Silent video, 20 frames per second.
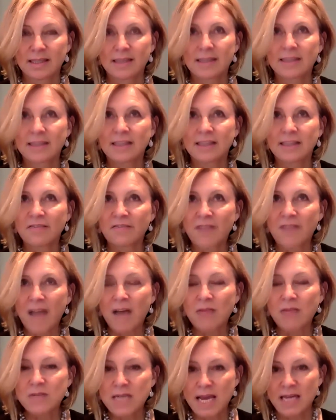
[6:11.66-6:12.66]
that the
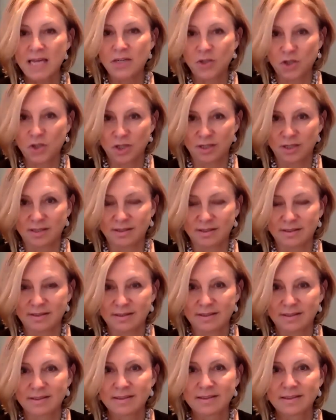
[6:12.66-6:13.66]
foundation
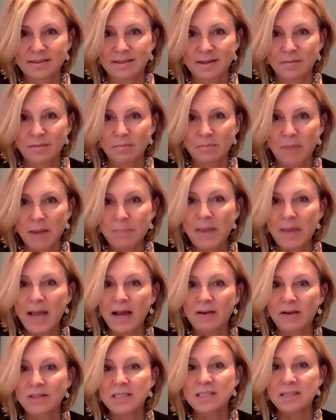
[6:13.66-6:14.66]
my
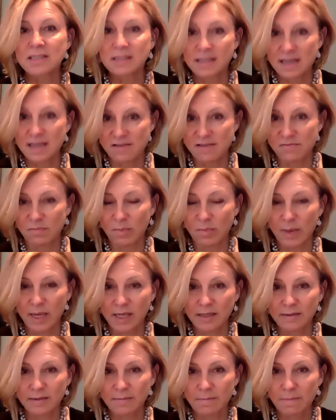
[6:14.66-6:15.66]
parents had given
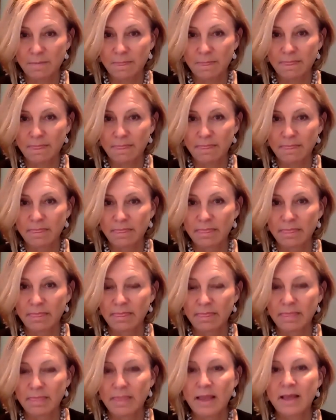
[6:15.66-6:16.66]
me,
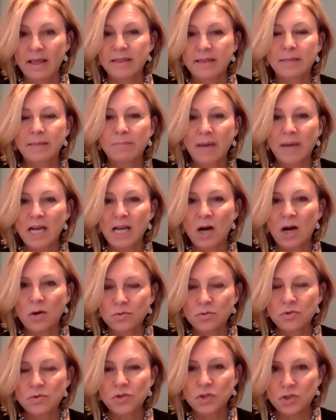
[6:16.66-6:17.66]
that my
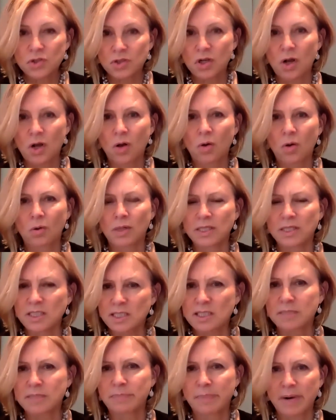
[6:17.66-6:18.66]
own soul and
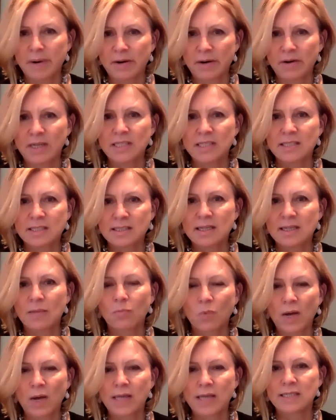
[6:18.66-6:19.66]
spirit
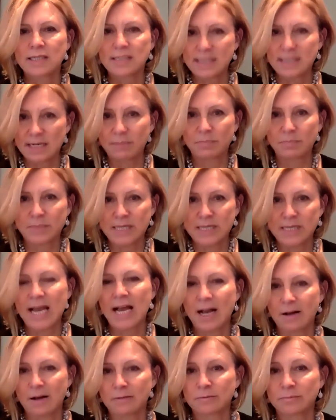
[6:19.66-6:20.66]
somewhere deep
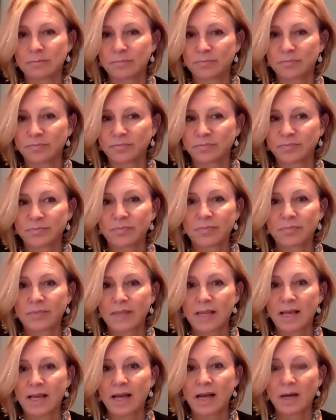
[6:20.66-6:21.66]
down
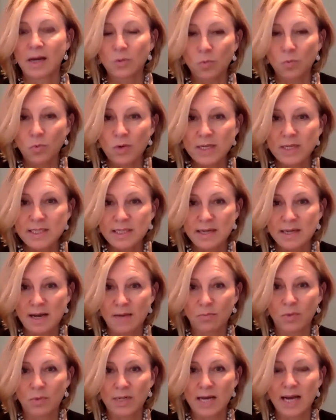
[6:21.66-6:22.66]
had risen
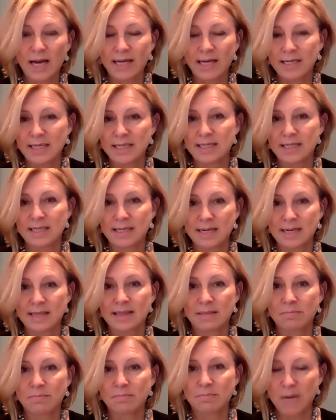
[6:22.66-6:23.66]
up when I needed it
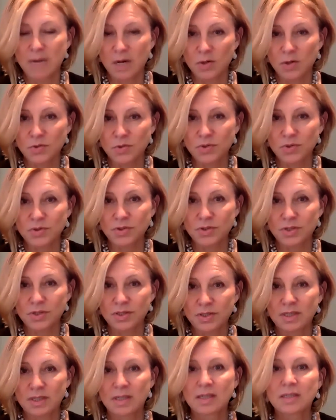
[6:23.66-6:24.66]
the most
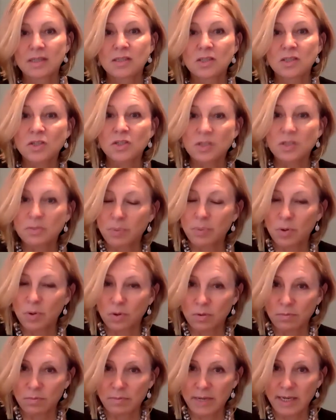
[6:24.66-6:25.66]
to
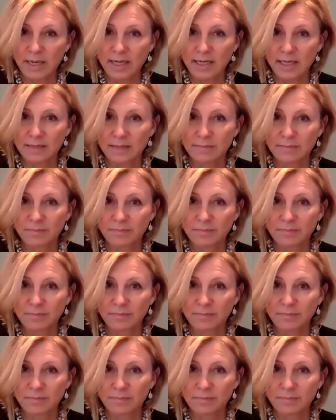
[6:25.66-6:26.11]
support me